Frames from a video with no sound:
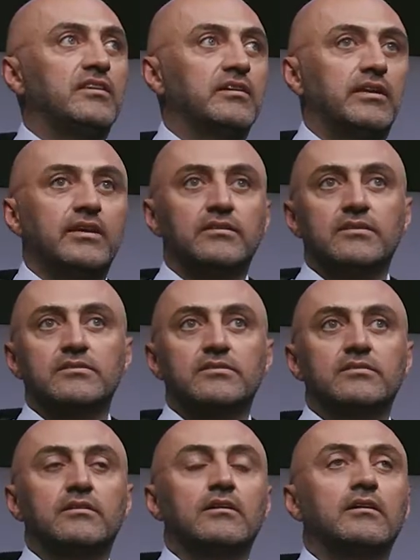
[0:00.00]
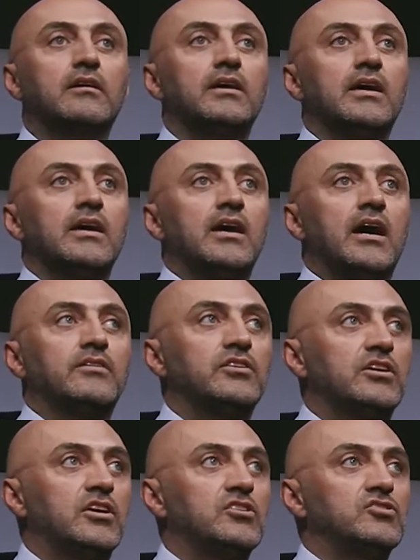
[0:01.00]
the greatest
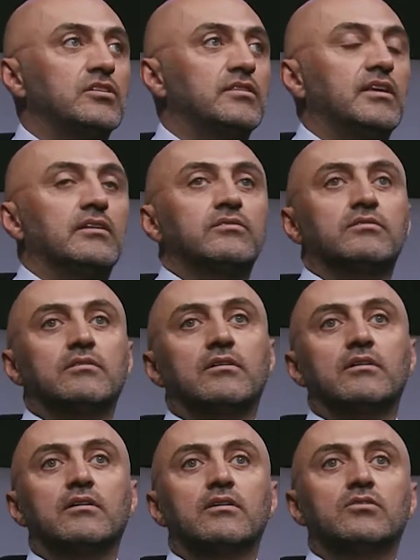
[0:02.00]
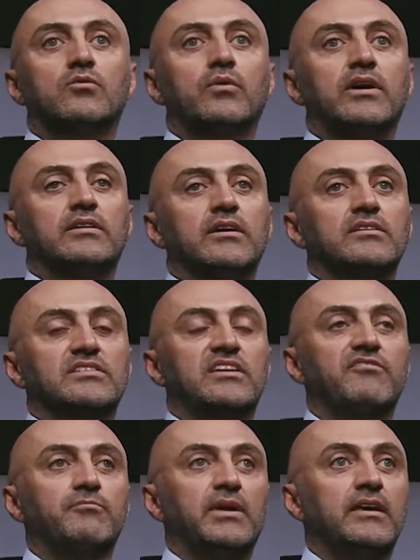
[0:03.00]
education that Kuwait has
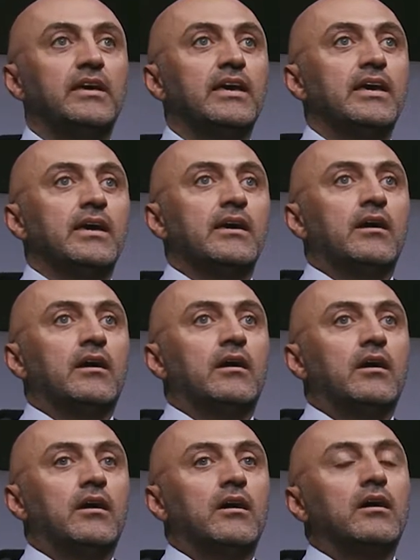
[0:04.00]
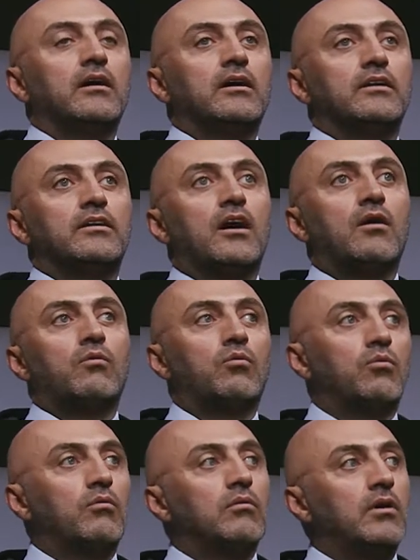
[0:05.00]
given me.
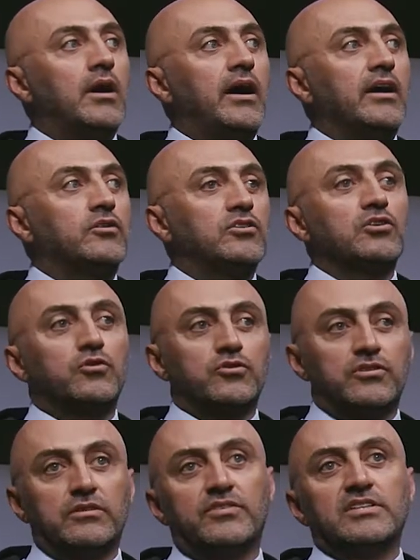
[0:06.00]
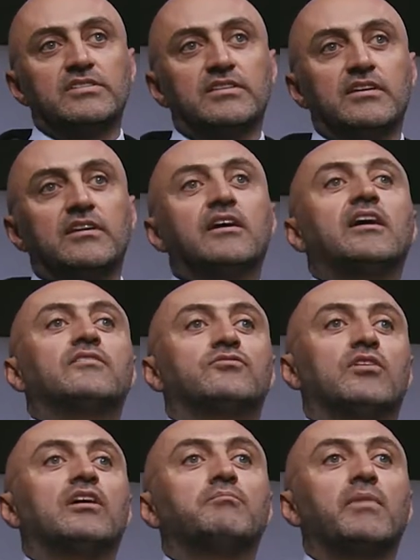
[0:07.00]
Now, I couldn't go to university. I had
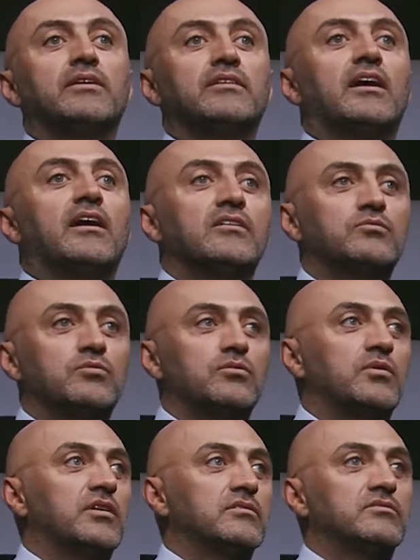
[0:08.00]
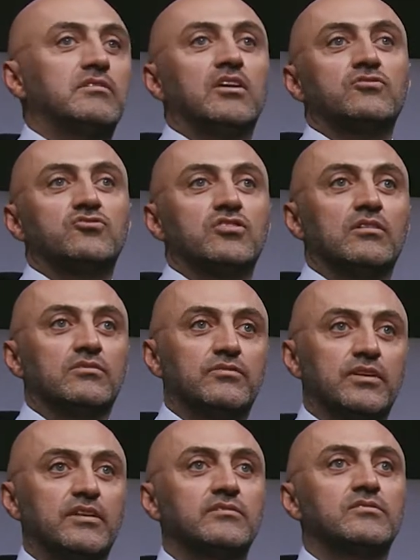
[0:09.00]
to help my dad. We were 10
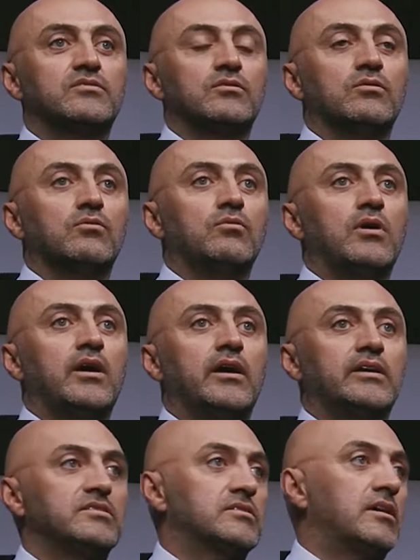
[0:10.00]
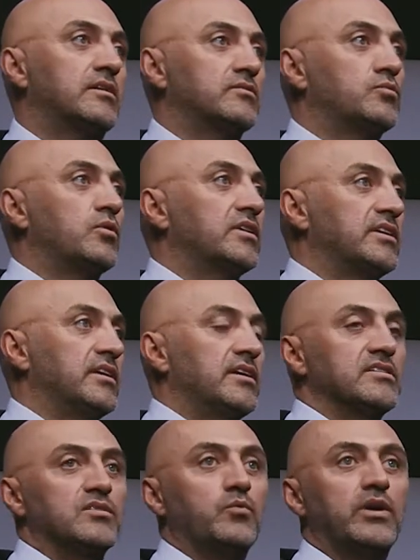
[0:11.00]
children, so I started working
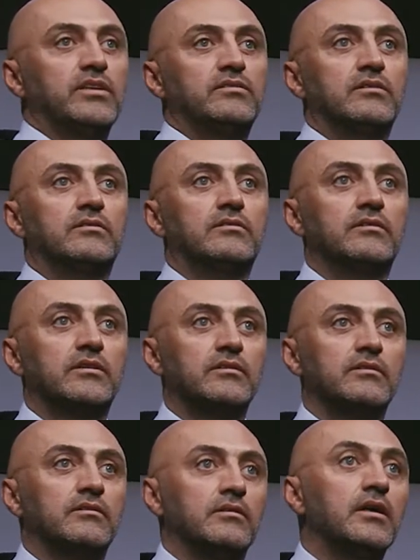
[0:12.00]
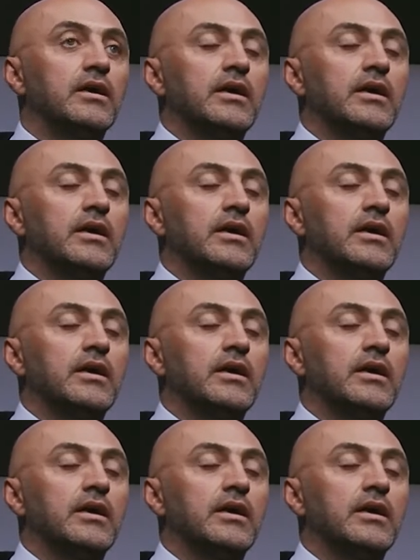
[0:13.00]
as a waiter in